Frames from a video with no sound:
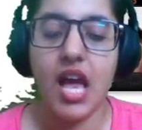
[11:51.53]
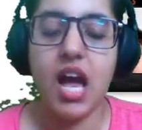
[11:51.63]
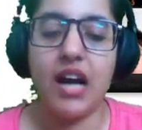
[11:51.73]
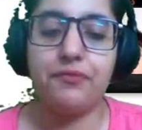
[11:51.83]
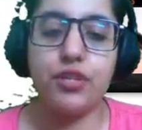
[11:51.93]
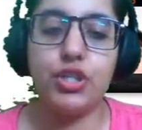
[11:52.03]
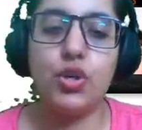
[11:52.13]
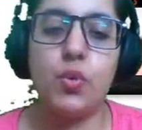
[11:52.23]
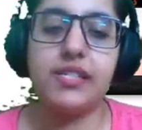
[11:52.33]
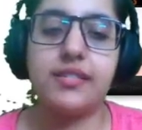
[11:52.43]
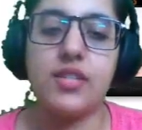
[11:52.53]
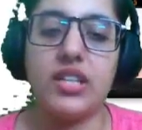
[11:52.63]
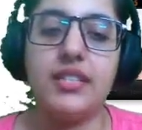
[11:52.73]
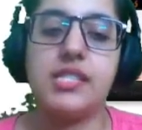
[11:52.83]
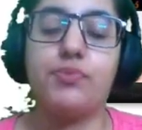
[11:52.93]
After you will
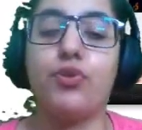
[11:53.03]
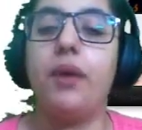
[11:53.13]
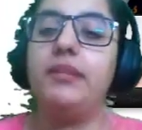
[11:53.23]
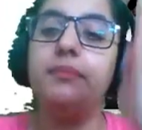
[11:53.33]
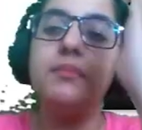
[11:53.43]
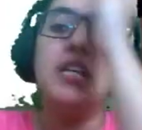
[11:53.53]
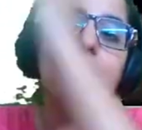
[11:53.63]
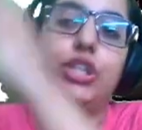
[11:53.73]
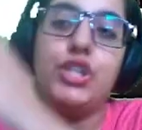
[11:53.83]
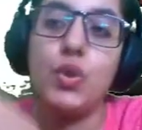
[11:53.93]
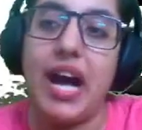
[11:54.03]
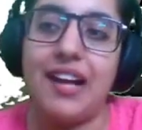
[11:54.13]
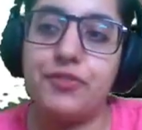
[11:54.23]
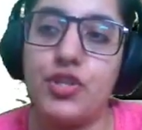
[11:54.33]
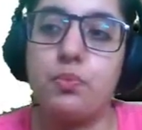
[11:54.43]
sort this problem, you have
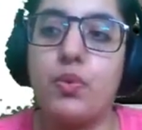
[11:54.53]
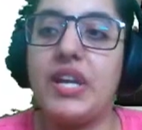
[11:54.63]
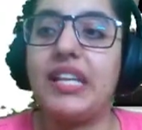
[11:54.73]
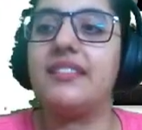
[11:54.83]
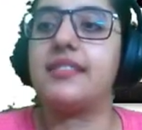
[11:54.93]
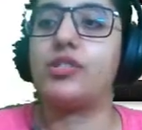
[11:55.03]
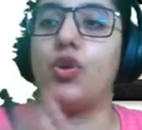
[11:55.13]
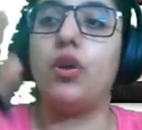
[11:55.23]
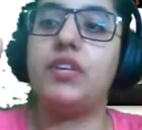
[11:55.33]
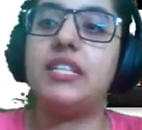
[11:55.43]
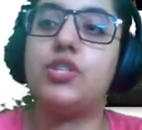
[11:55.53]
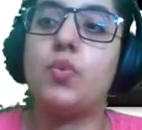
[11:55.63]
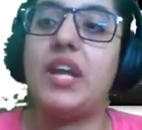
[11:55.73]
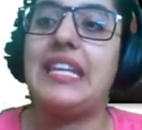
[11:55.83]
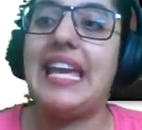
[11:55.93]
to bring the story to
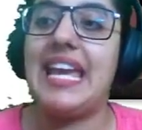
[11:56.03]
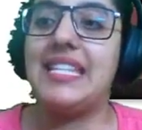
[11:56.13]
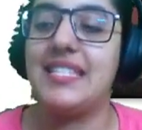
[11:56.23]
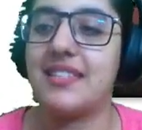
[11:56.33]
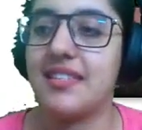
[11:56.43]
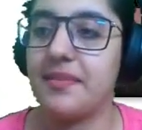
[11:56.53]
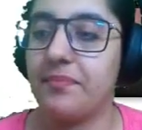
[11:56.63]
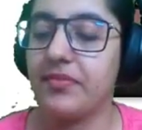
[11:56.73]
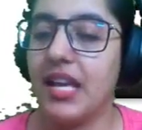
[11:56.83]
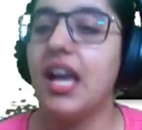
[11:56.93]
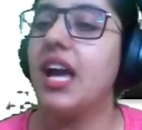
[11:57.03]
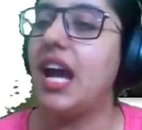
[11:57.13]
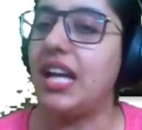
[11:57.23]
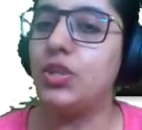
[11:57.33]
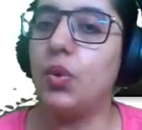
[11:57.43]
an end.
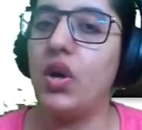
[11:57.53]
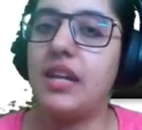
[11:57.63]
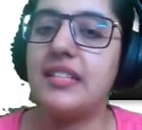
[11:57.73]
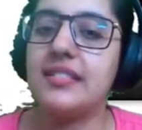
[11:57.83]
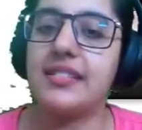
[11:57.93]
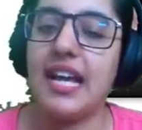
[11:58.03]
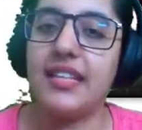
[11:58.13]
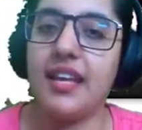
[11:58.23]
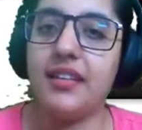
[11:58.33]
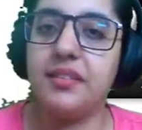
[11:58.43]
Are you all understanding?